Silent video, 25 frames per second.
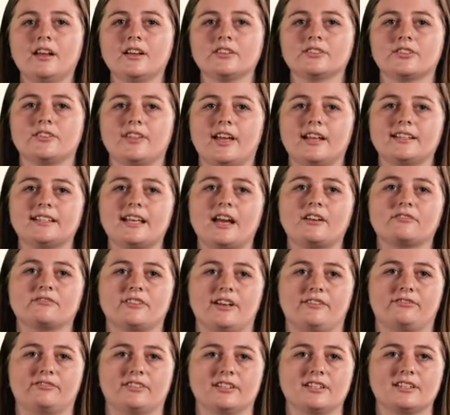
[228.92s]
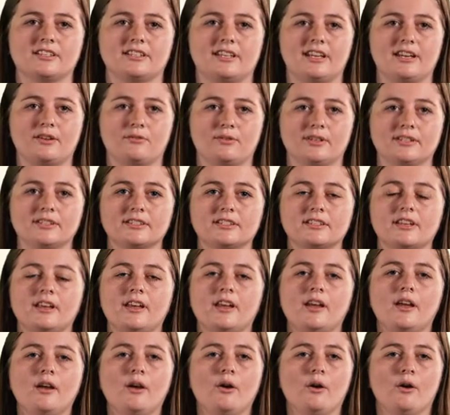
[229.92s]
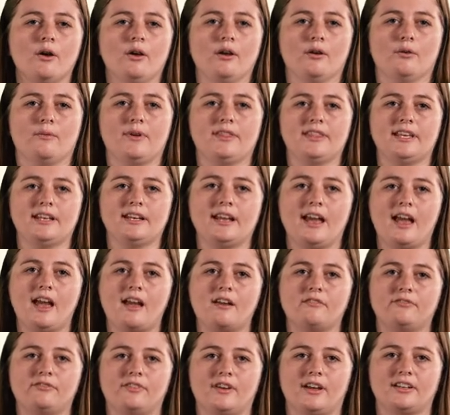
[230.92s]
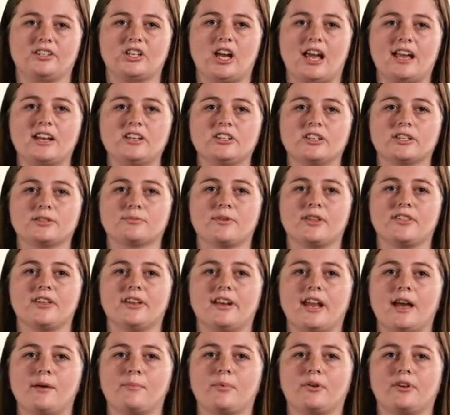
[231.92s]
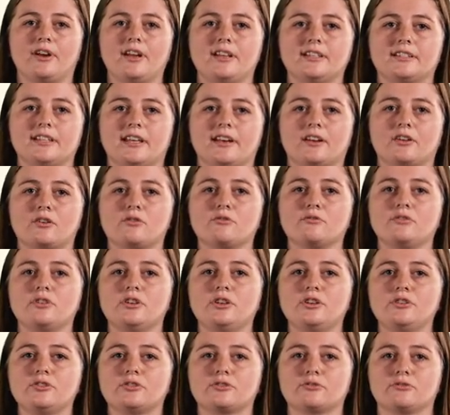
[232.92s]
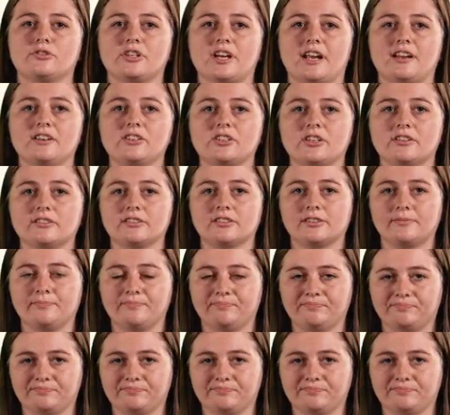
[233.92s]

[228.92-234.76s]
So that's our reference sequence. We then have changes within our bodies that are called neutral changes.